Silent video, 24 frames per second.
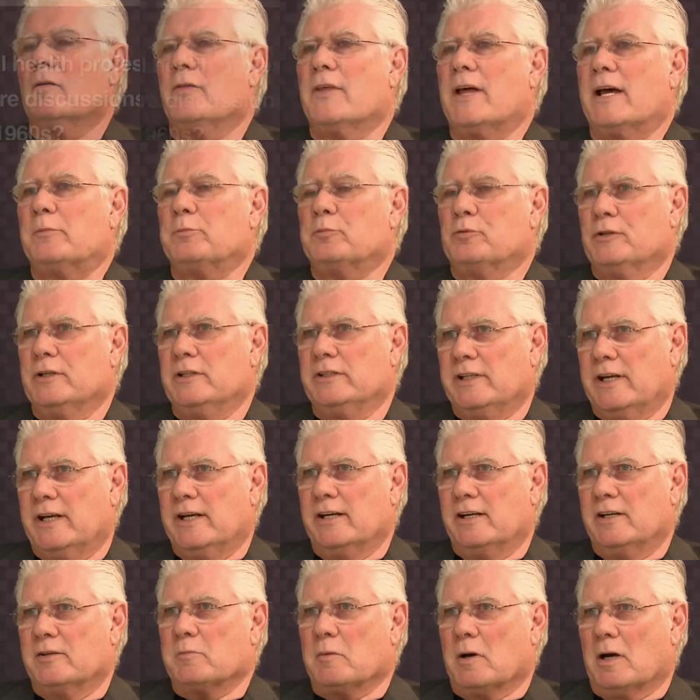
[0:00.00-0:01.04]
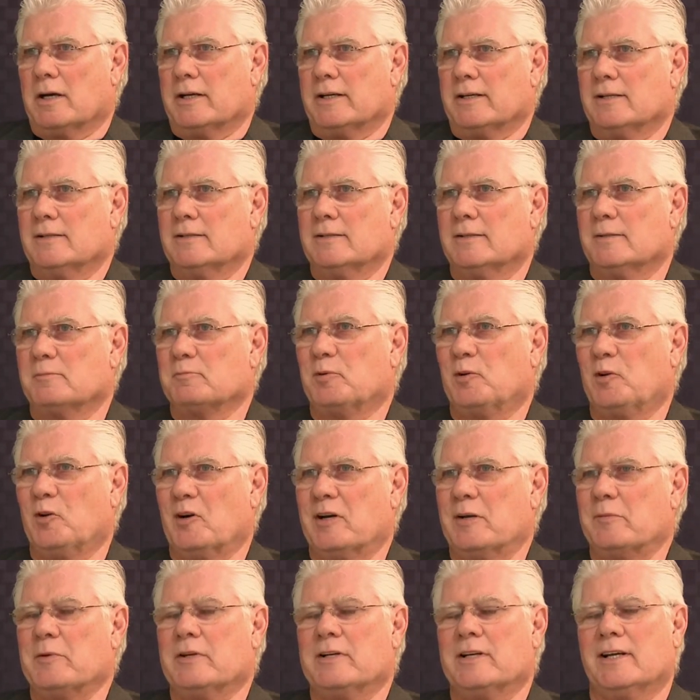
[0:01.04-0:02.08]
that predated my
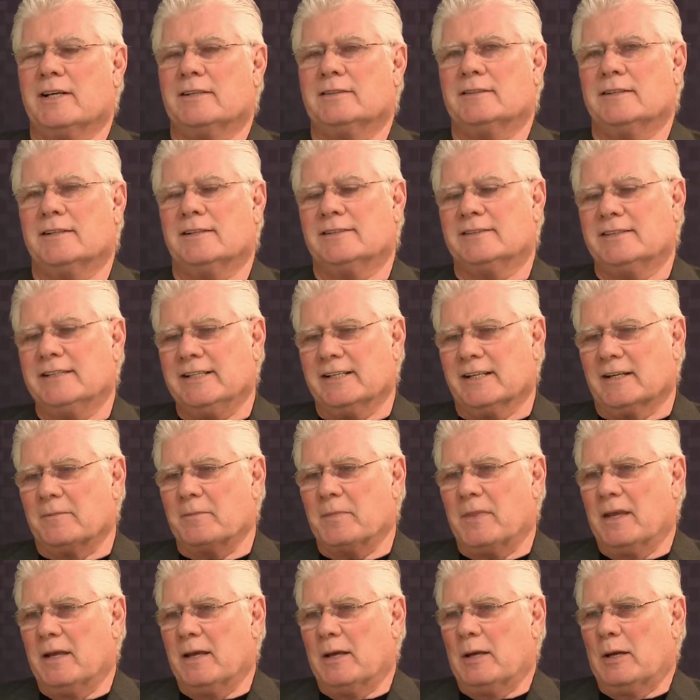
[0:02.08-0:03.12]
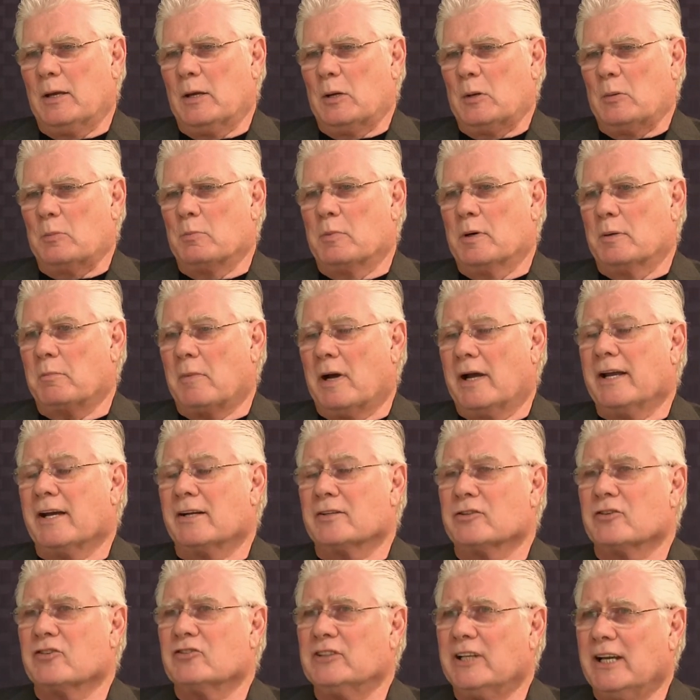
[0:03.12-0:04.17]
employment at ADIA, but my
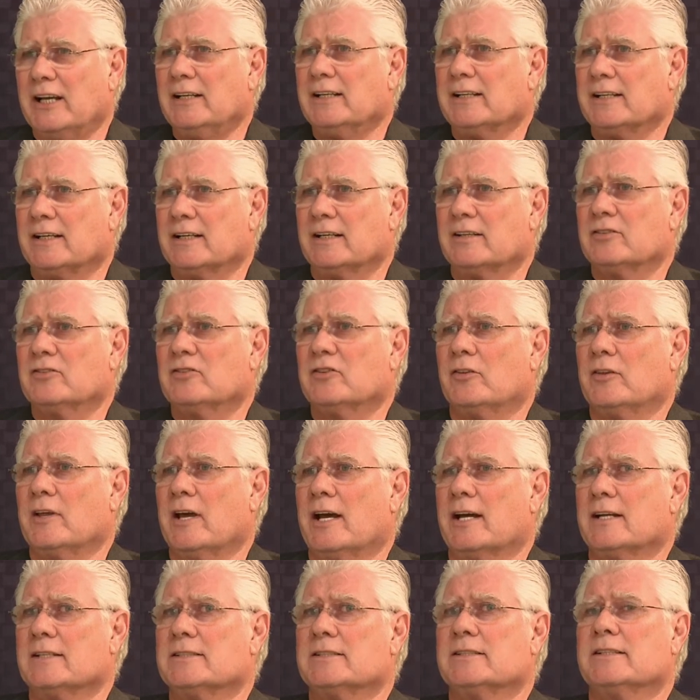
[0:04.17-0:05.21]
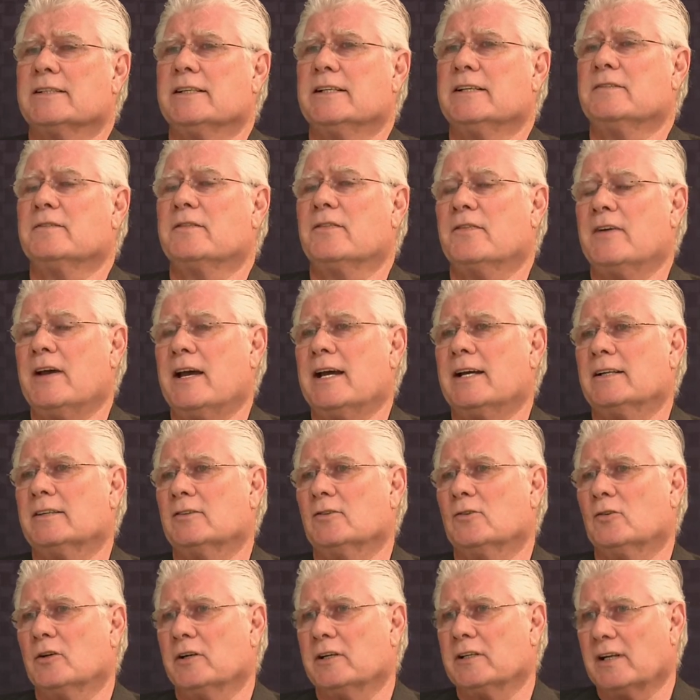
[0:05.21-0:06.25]
understanding is that, in fact,
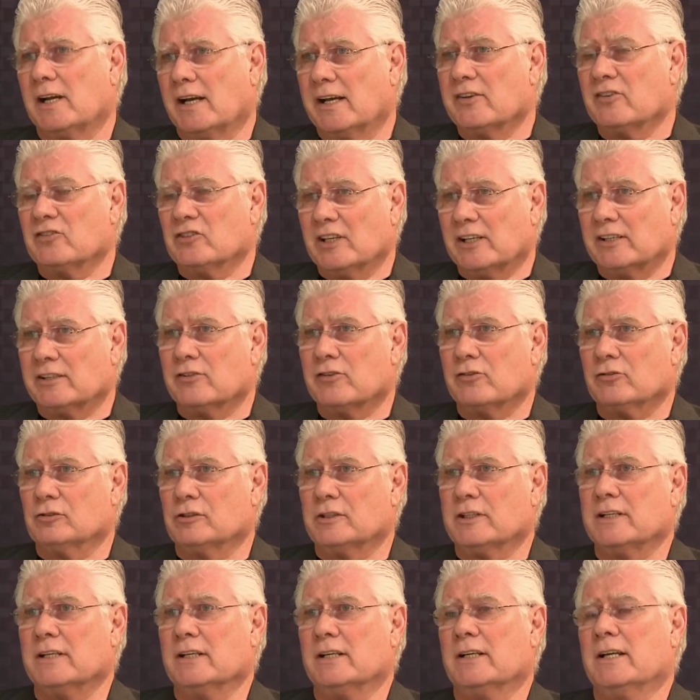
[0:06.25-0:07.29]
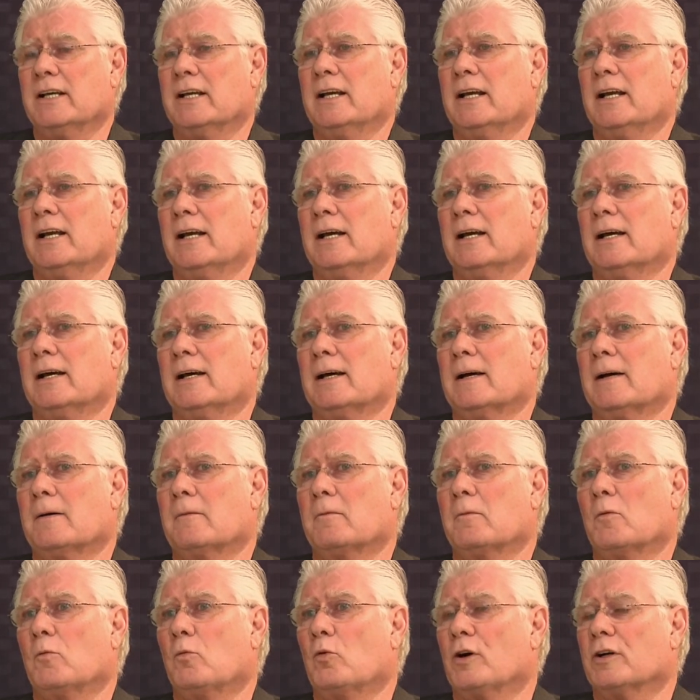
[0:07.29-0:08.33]
organized dentistry
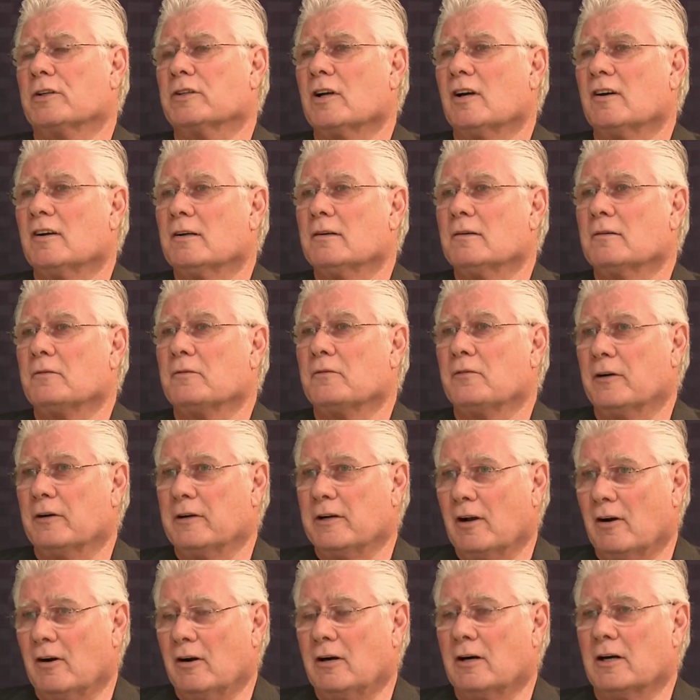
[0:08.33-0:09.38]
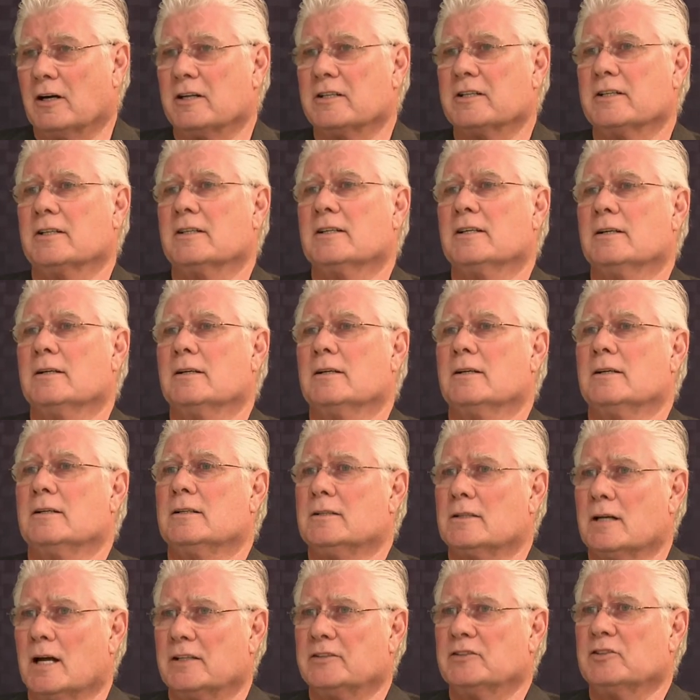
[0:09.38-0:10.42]
worked very hard
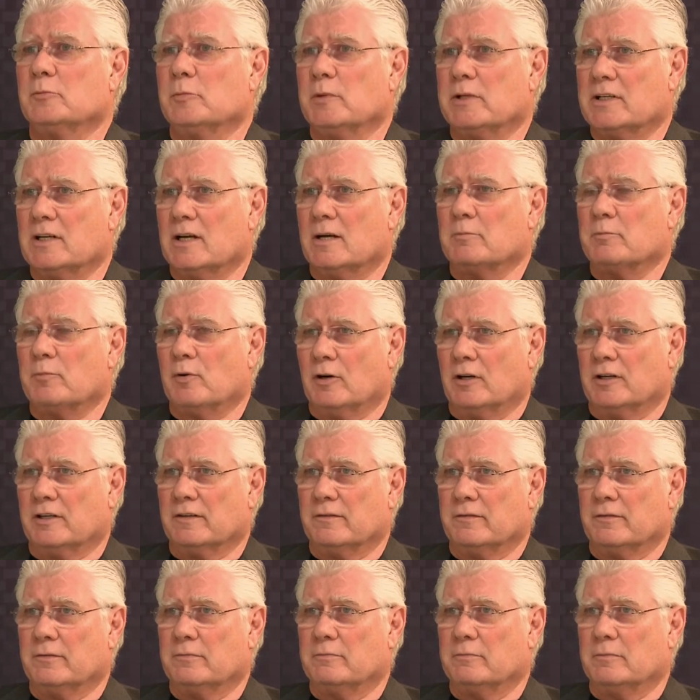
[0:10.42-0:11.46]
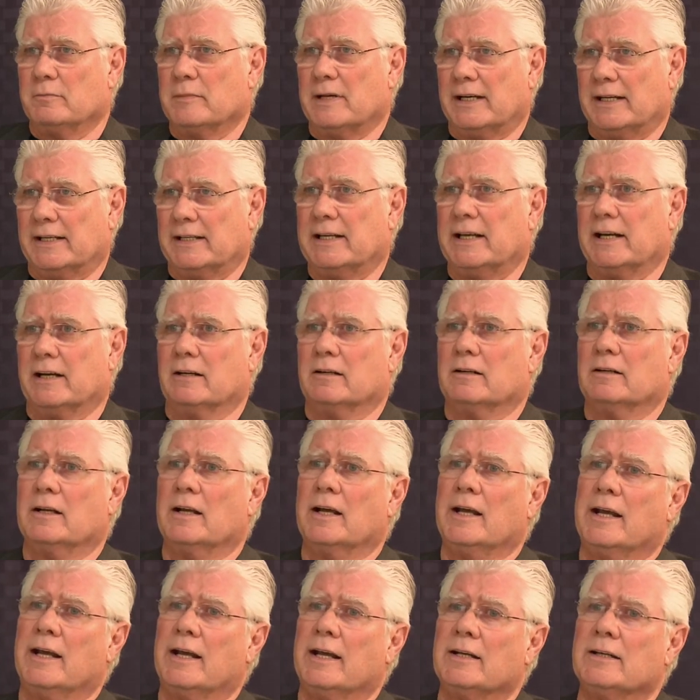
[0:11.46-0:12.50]
not to become part of Medicare
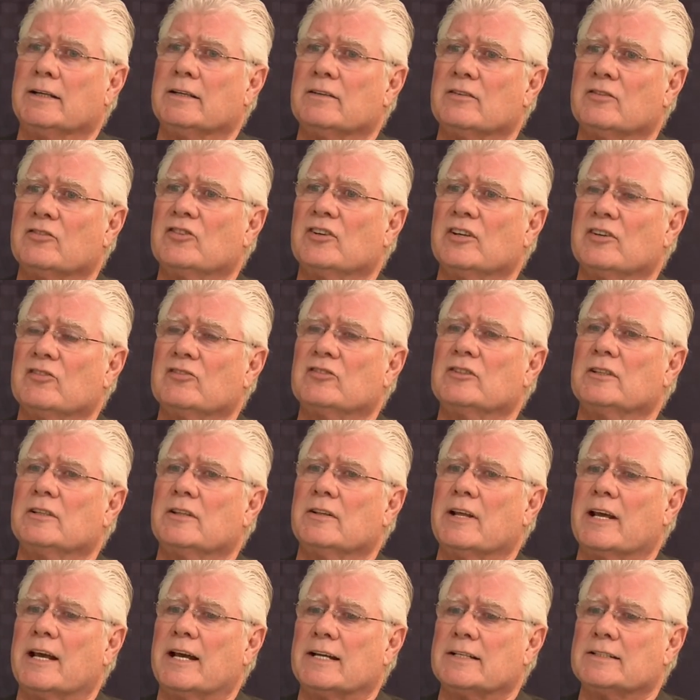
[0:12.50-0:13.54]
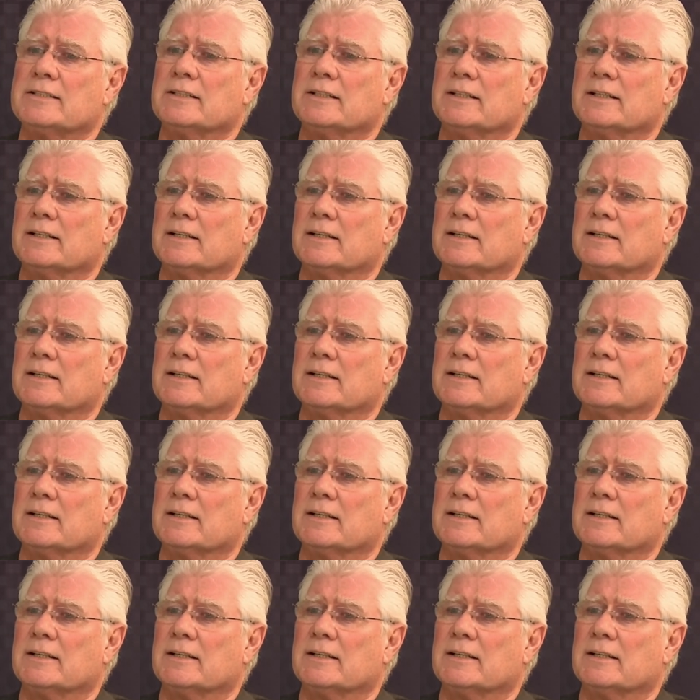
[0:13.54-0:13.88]
and insisted that